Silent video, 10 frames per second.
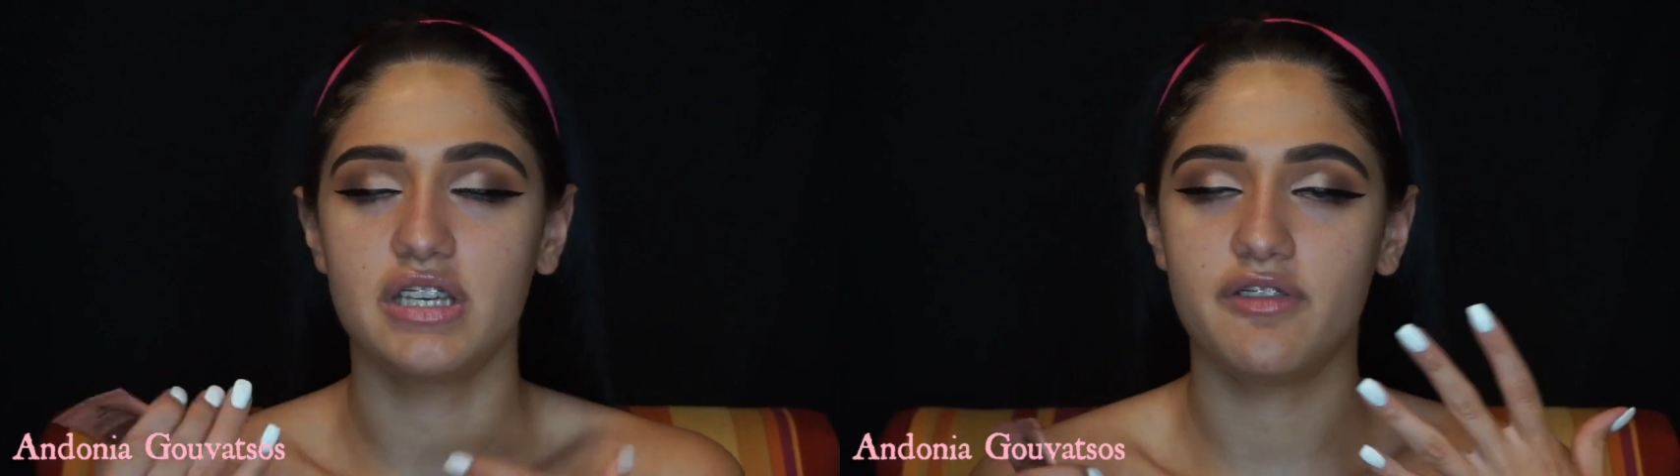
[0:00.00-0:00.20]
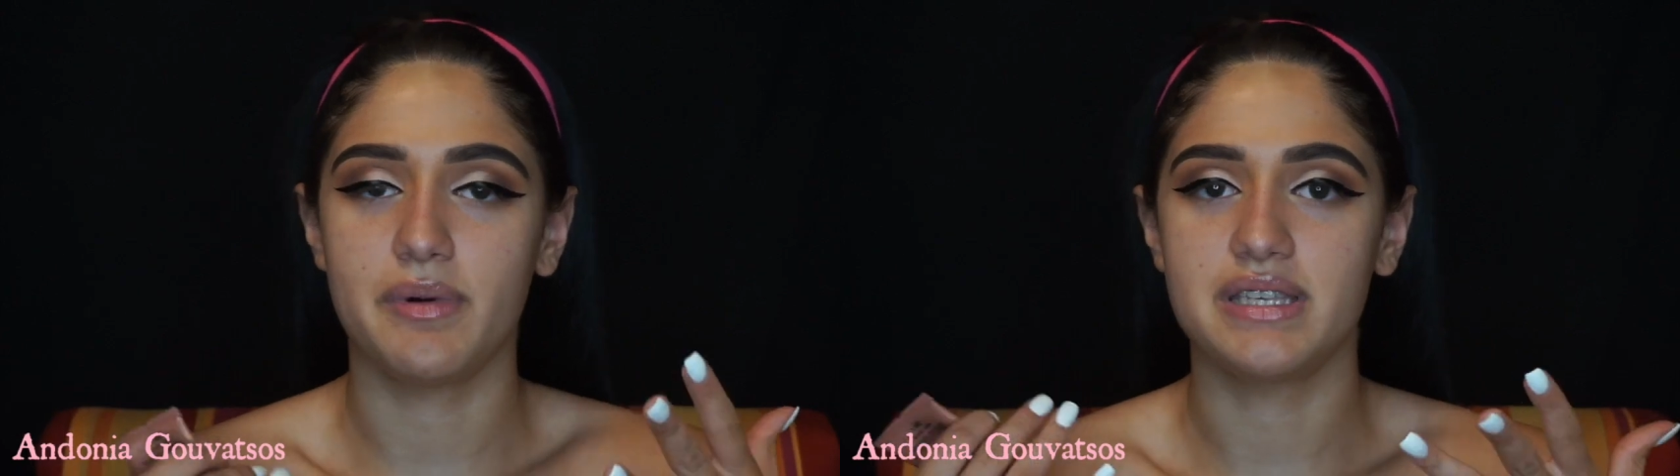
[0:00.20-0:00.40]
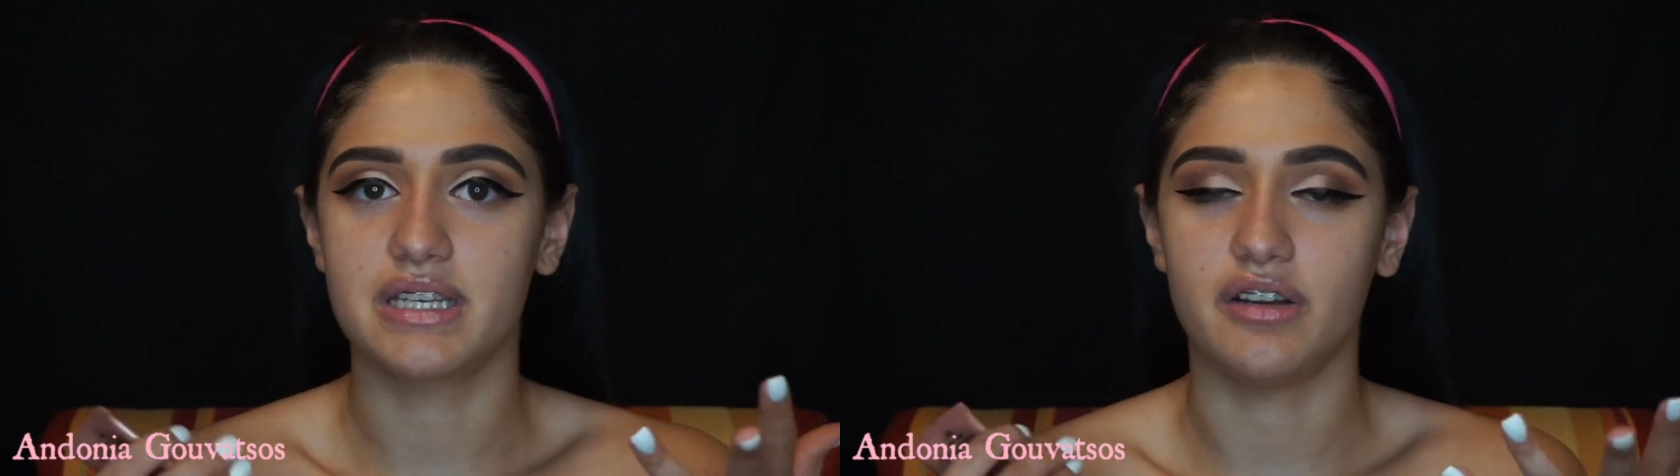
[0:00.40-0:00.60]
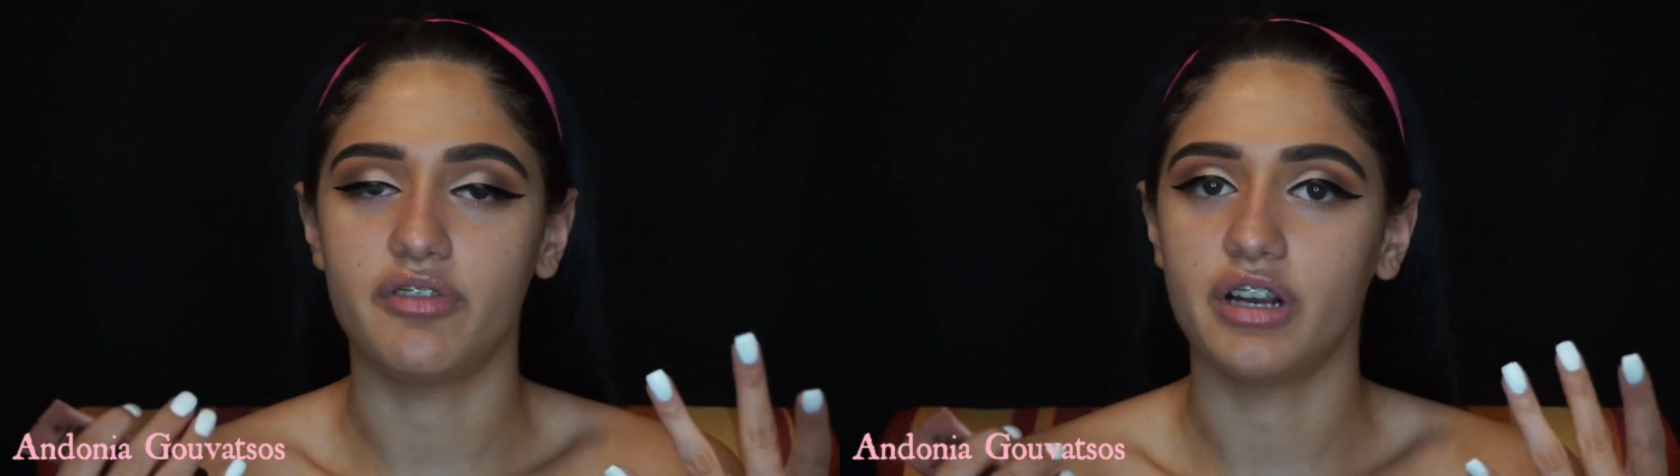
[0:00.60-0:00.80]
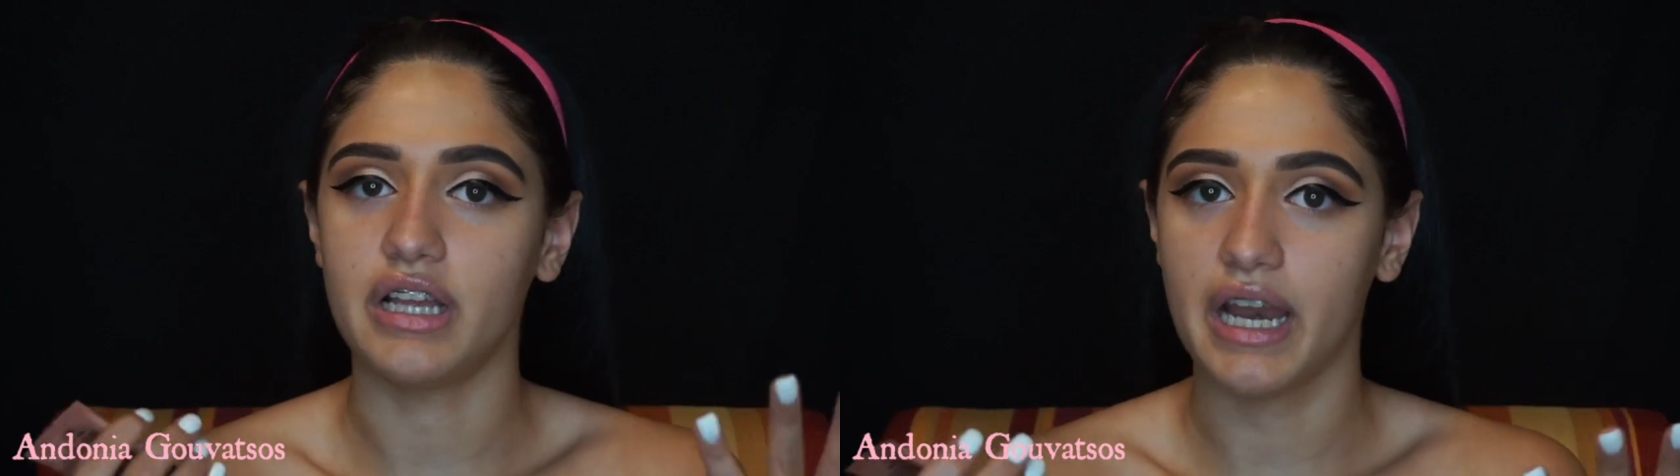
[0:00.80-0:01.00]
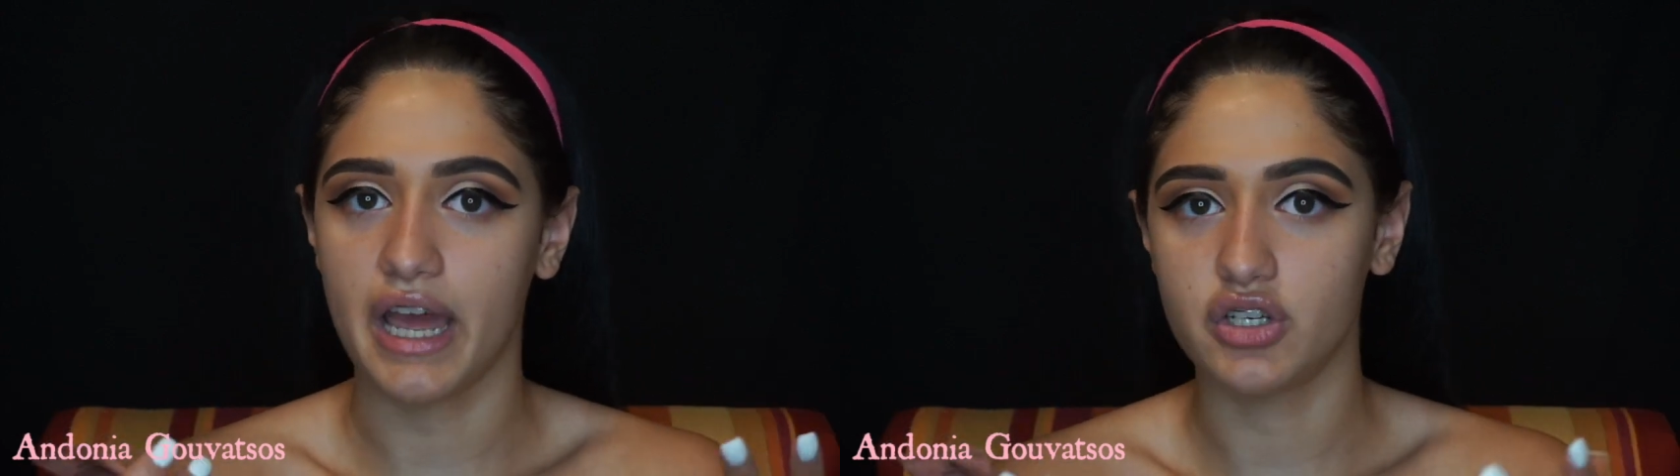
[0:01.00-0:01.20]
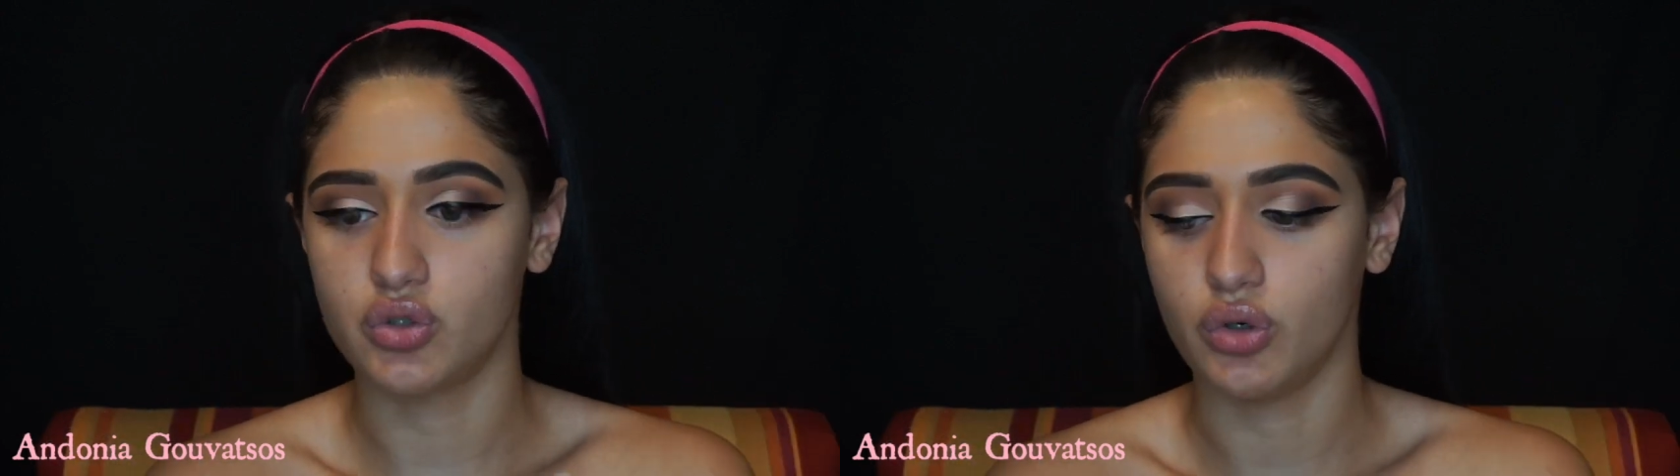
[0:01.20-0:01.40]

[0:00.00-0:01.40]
my skin a very natural